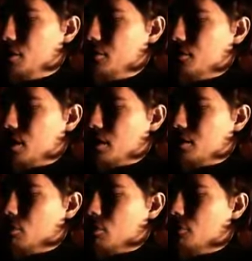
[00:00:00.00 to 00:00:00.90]
who's a
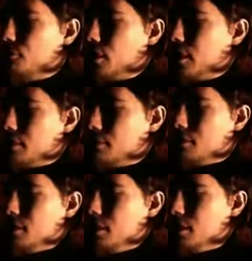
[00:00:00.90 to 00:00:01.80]
total fucking
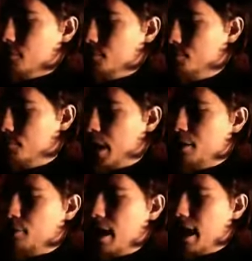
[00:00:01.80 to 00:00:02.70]

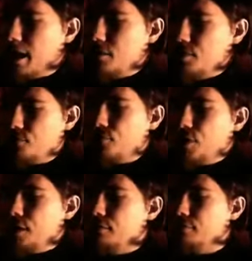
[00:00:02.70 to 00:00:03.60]
pederast
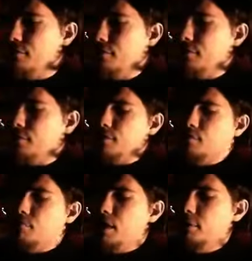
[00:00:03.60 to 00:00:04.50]
fucking
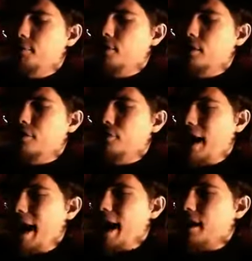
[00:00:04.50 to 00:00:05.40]
manipulative
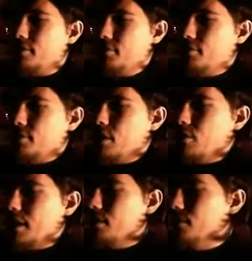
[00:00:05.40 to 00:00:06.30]
ass.
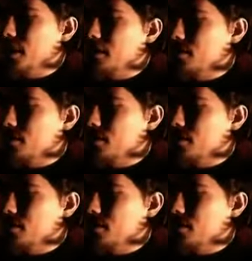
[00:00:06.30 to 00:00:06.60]
No, that's a bad